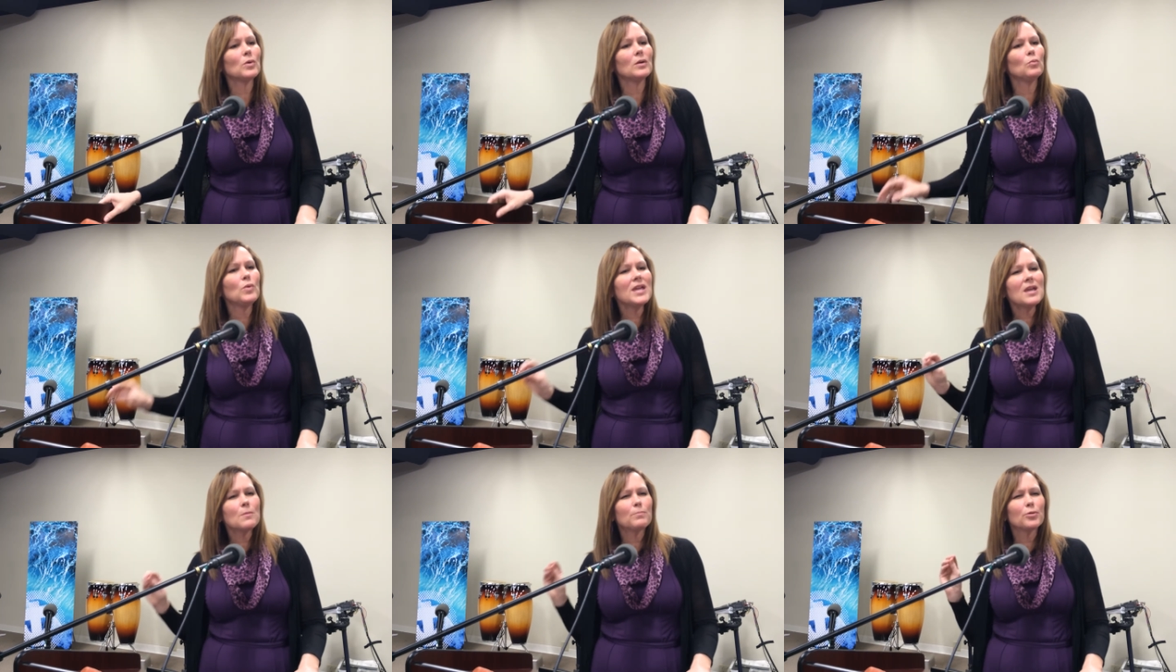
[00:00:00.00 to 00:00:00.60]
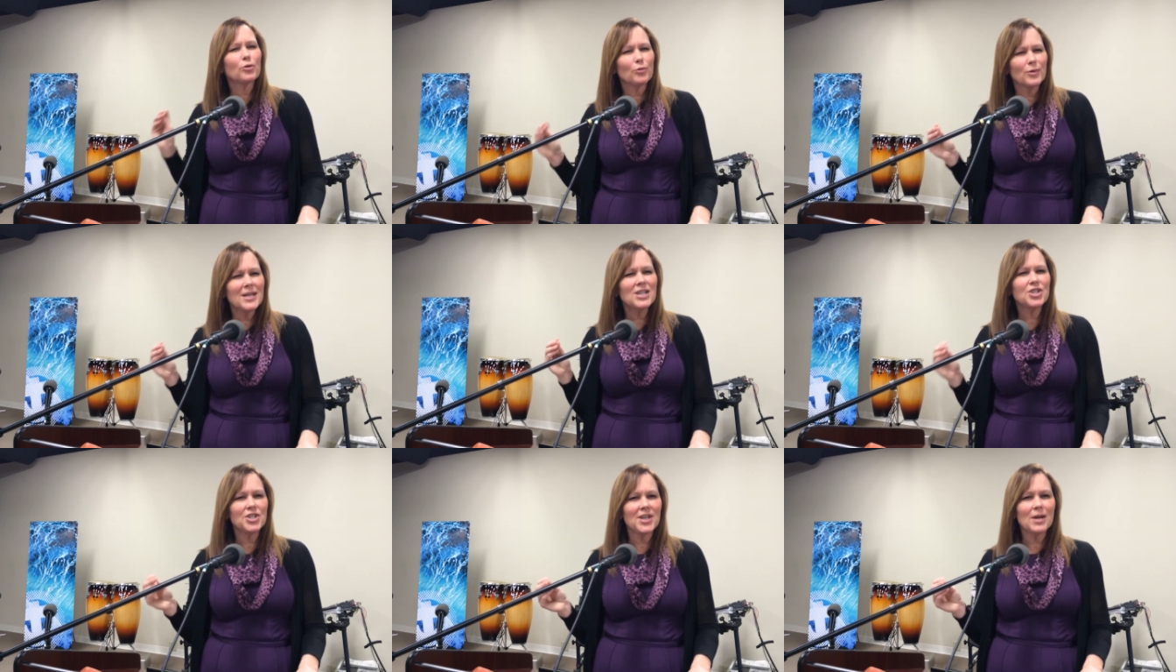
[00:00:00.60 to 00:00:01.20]
When we
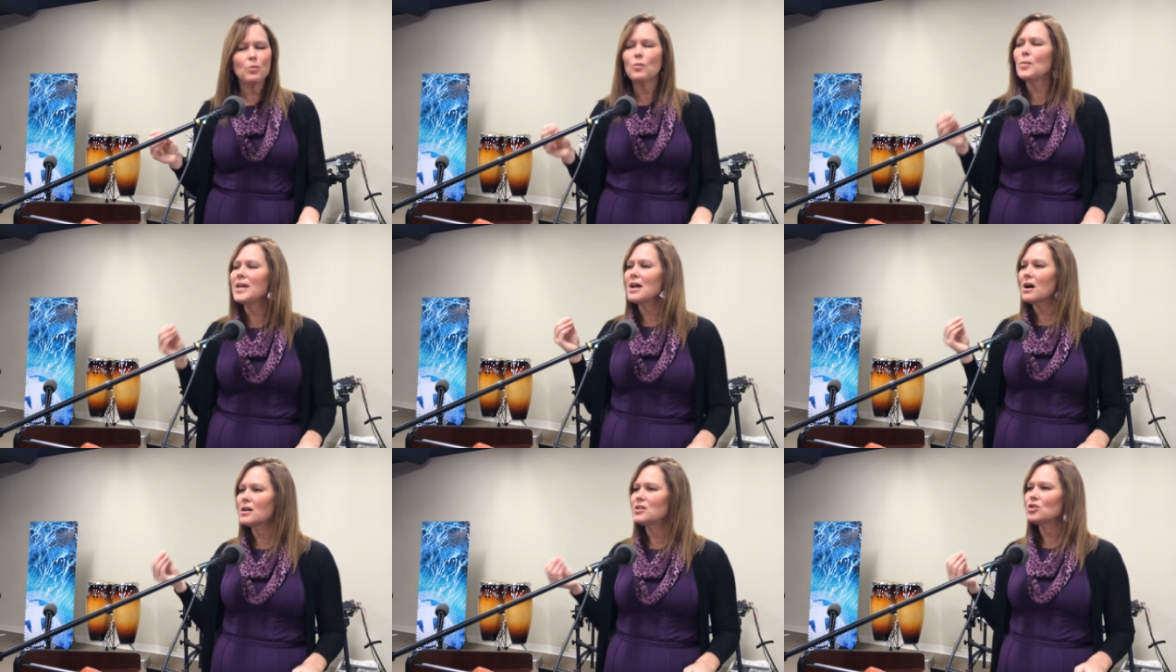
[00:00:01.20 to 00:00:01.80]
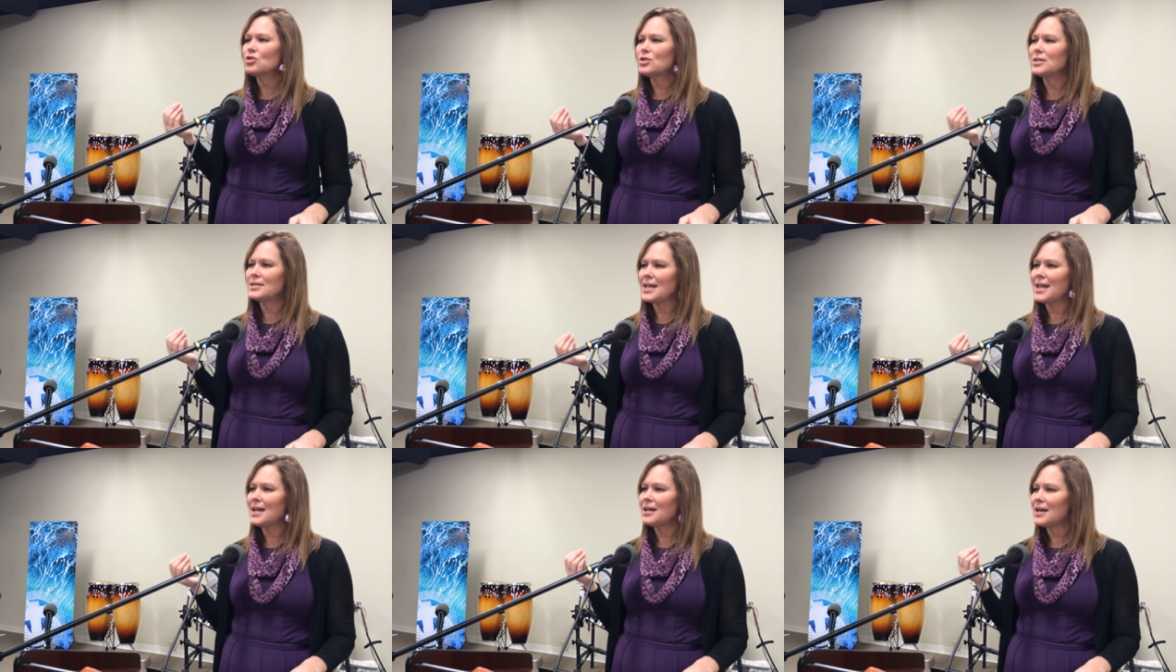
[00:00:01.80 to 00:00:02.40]
appreciate, when we
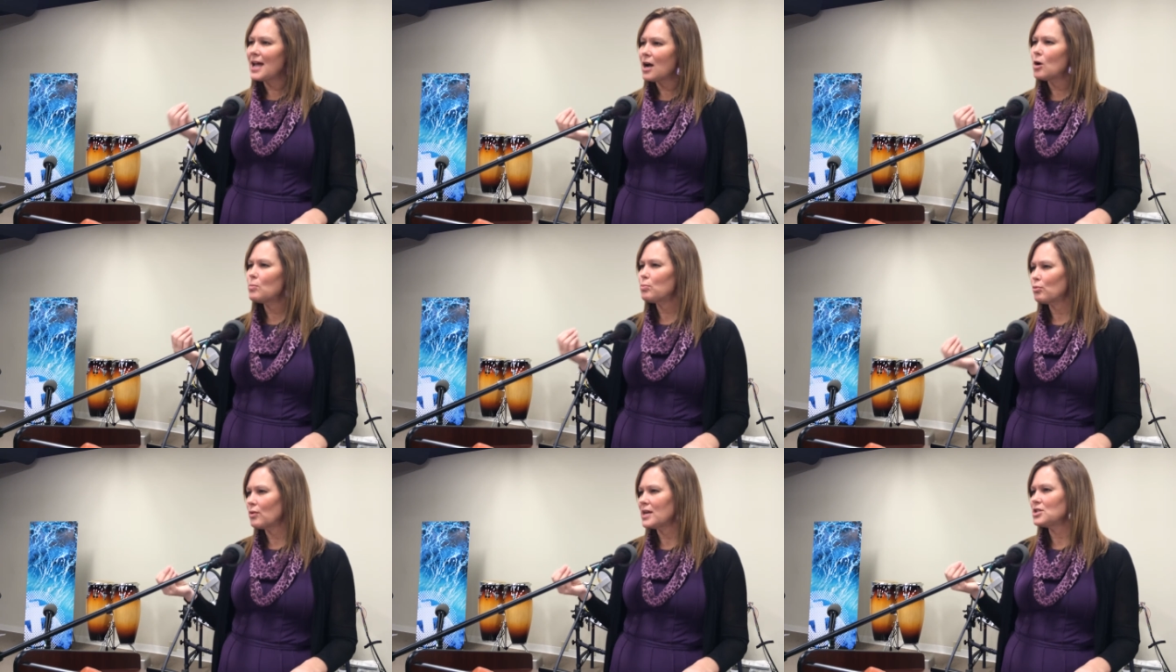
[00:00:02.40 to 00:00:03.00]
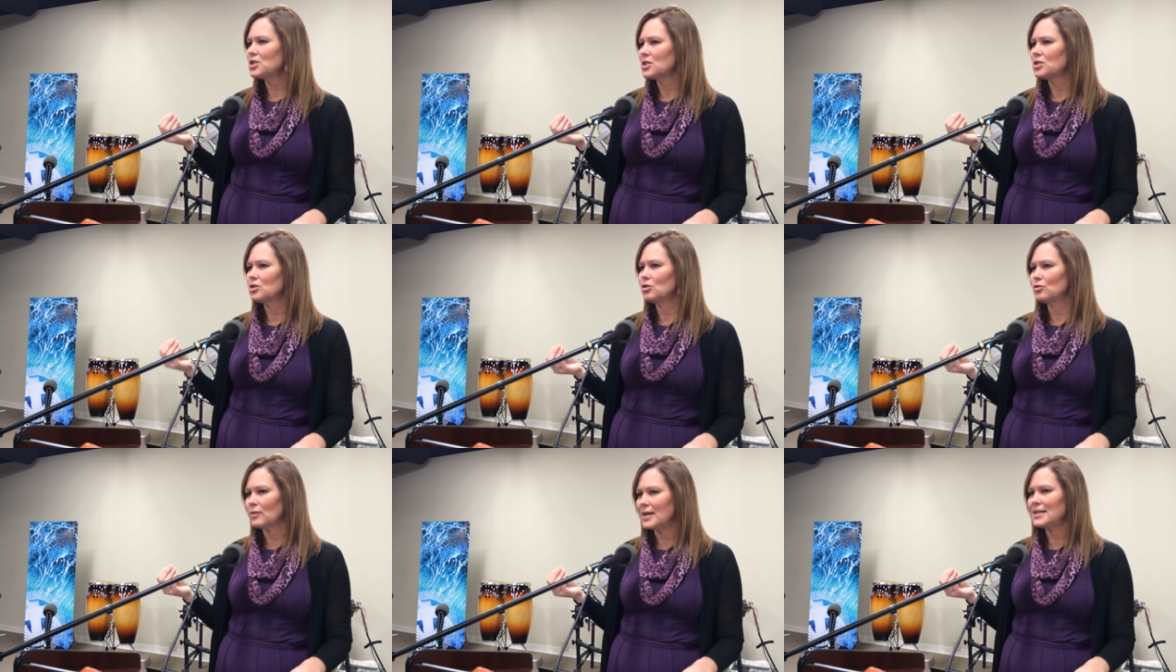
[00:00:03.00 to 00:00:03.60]
understand how precious
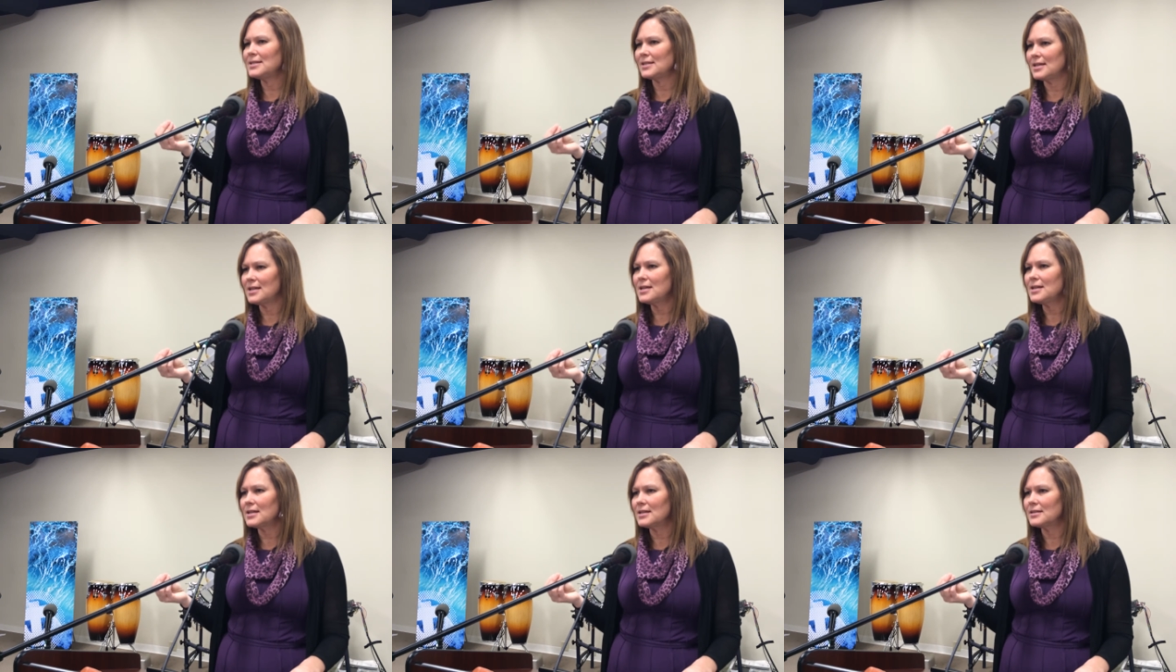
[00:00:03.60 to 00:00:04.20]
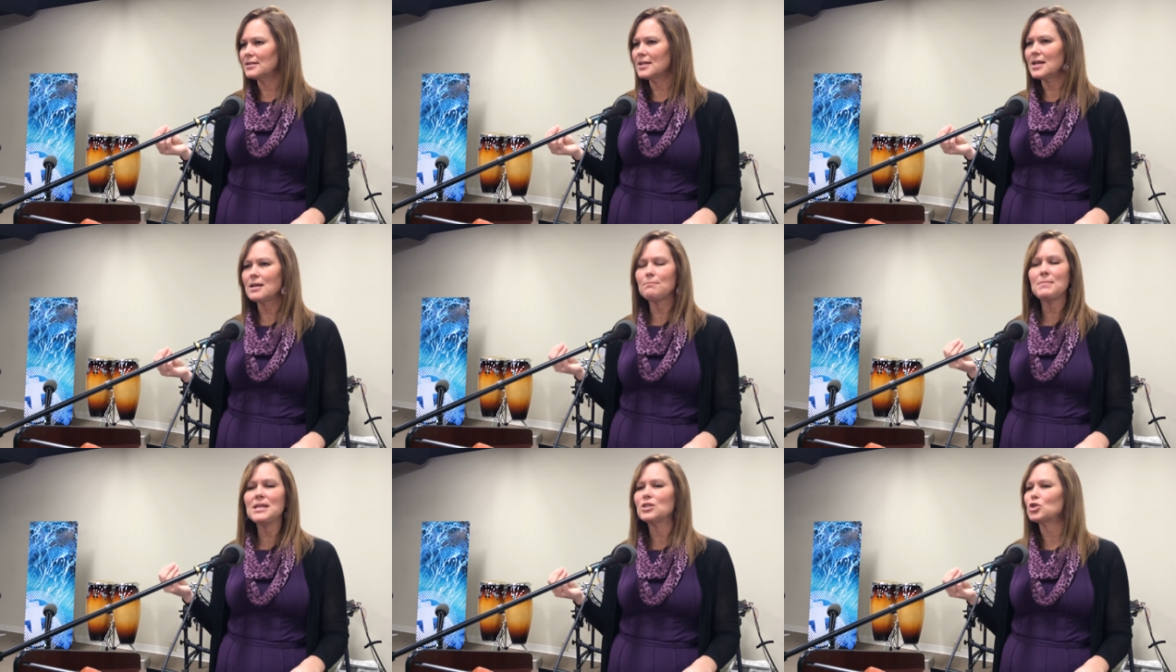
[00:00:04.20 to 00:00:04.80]
grace is,
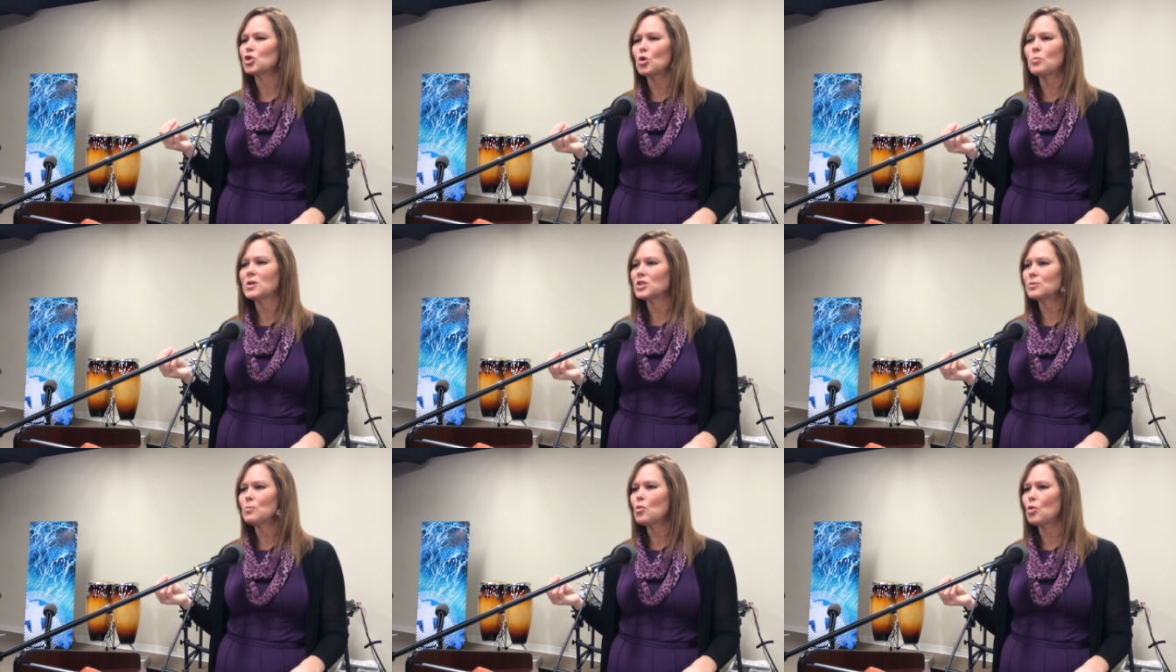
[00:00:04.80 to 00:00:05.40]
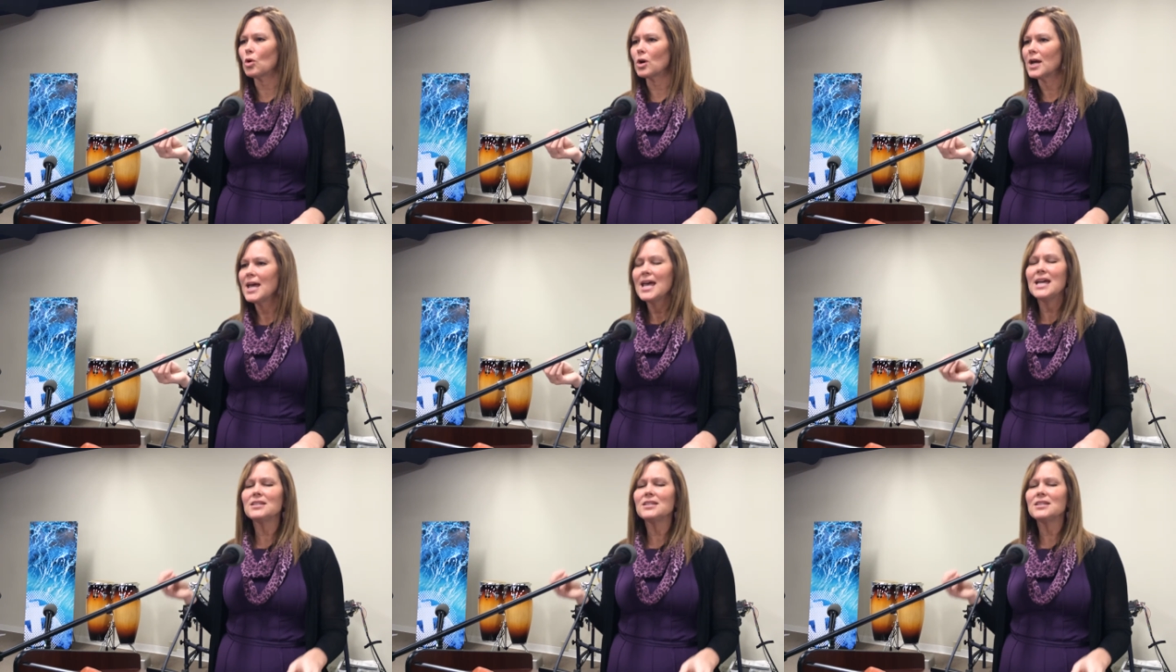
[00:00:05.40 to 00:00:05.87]
it means so much more.